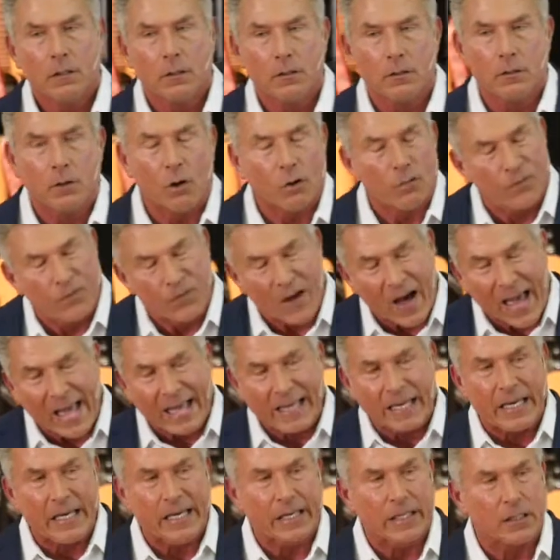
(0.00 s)
No
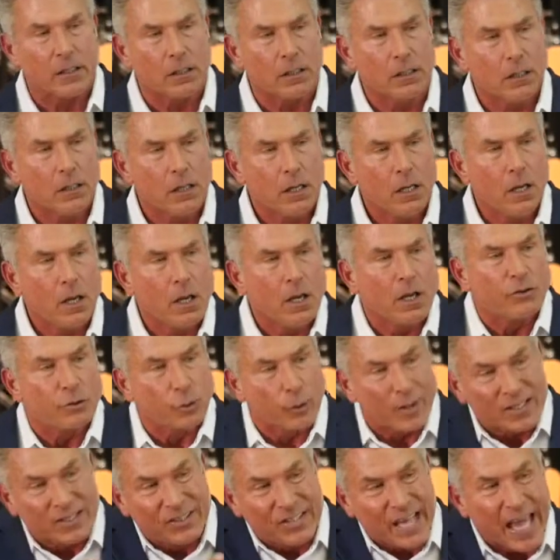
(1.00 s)
fighting.
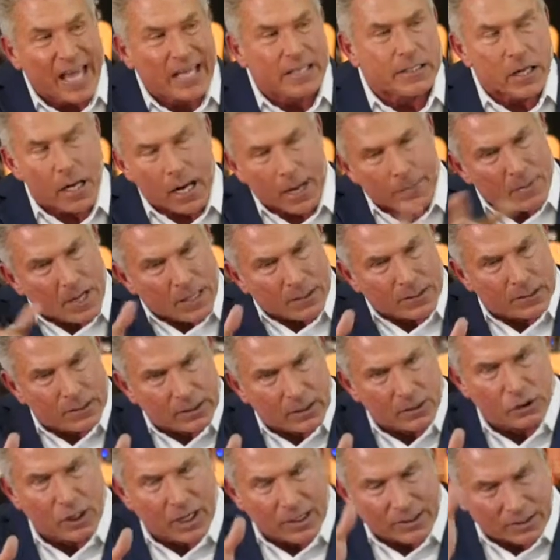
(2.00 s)
So he said, Now I'm not
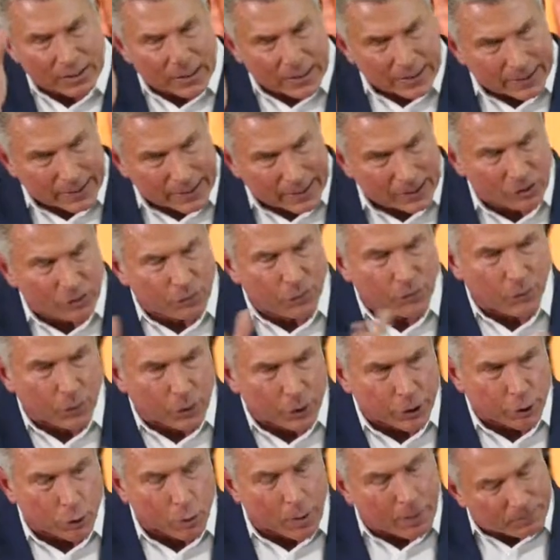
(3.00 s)
suggesting this for
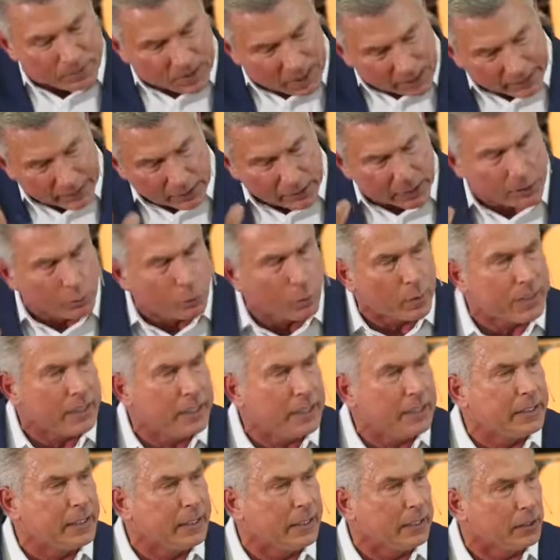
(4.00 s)
you, I'm telling you what
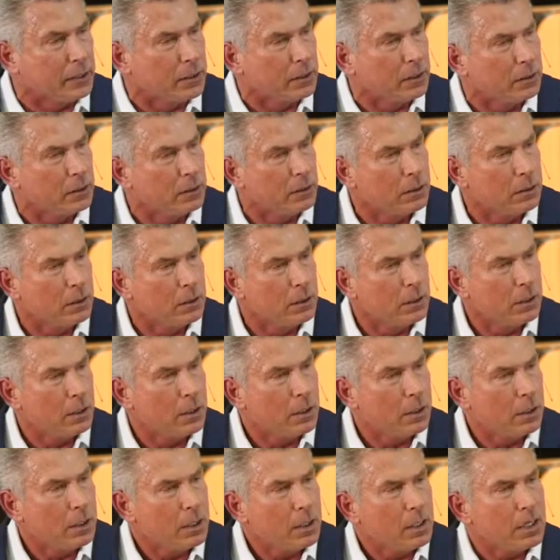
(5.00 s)
he did.
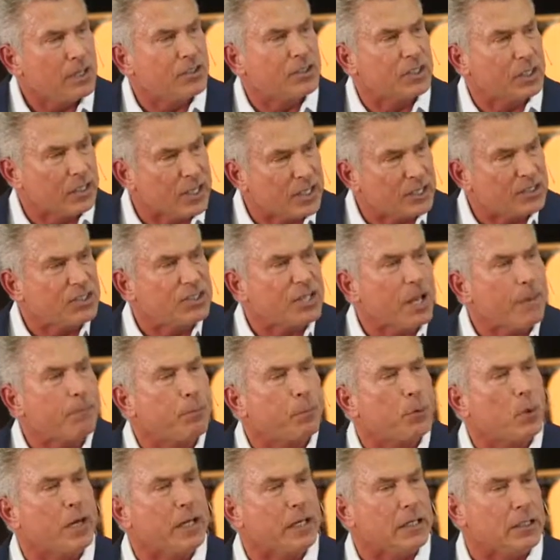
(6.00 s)
He said, Let's
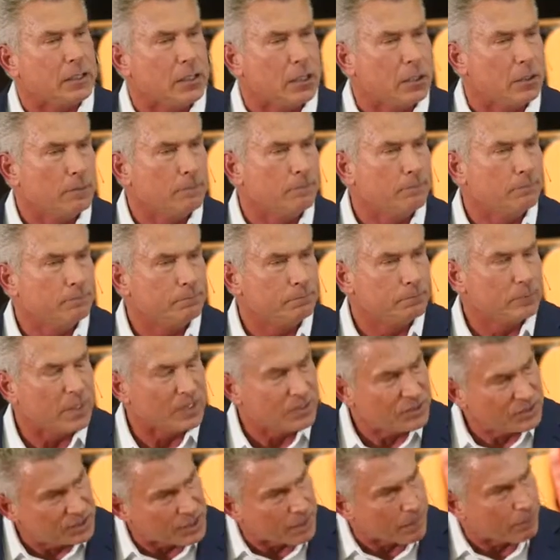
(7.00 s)
separate.
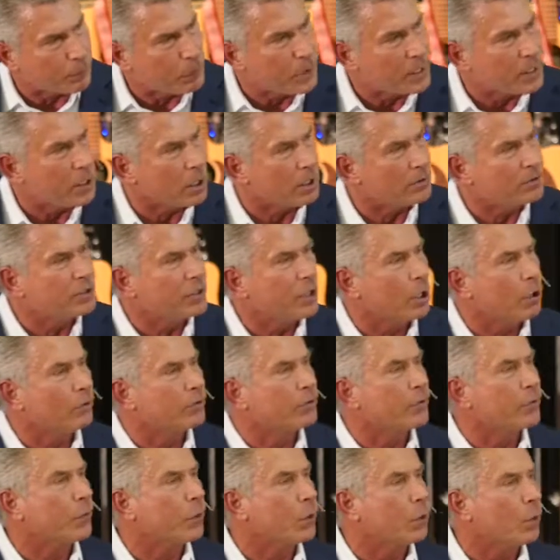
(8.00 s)
Let's separate
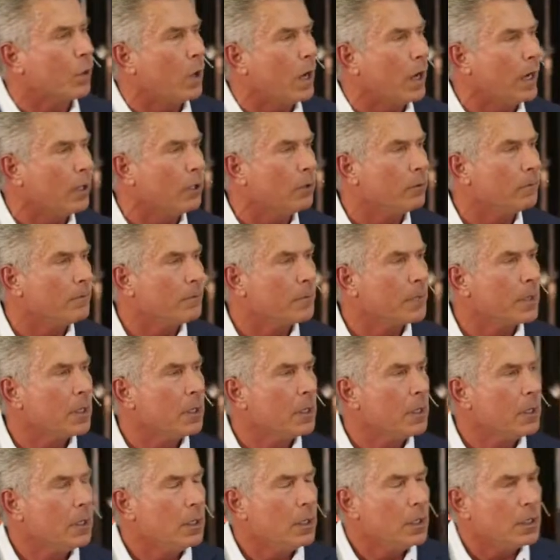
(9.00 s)
ourselves for a while.
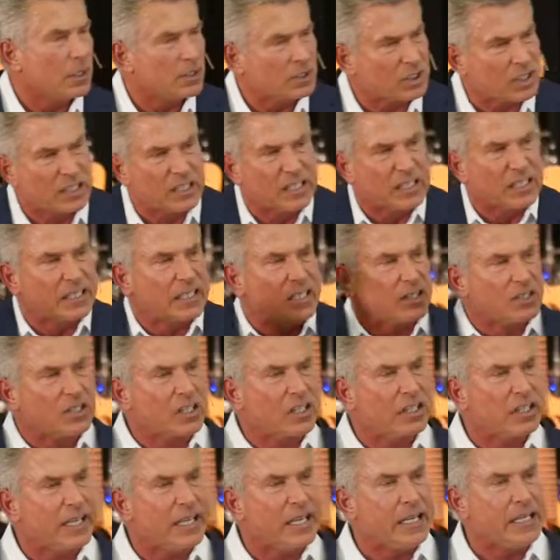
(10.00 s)
Let's get this
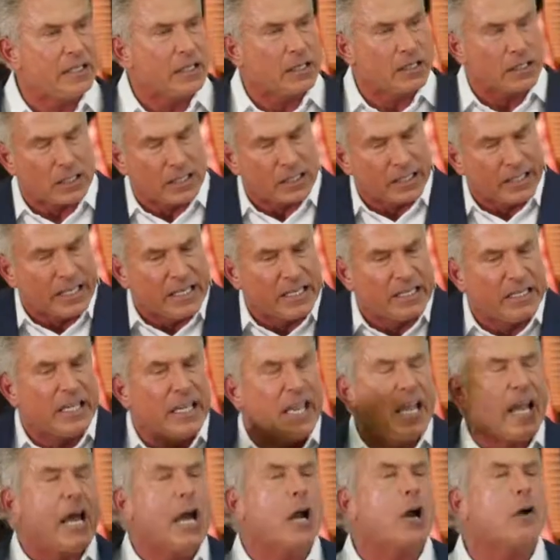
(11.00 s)
cleaned and clean
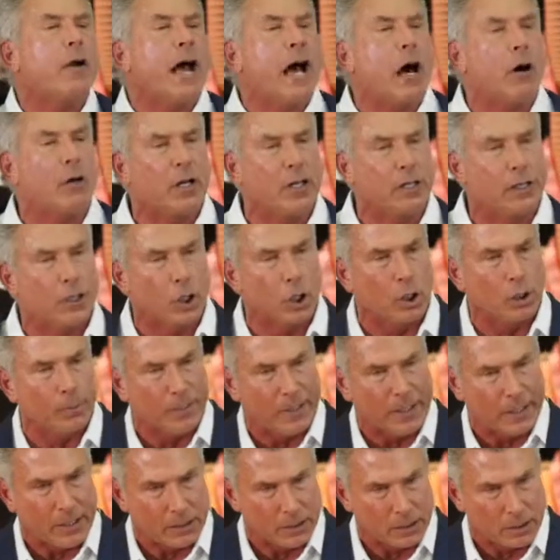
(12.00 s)
the air out a little
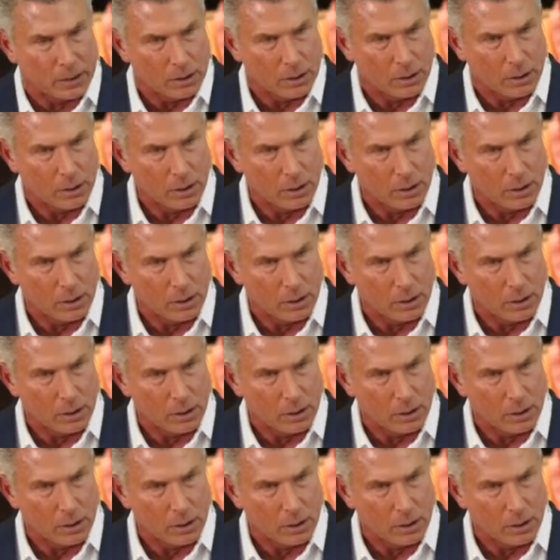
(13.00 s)
bit.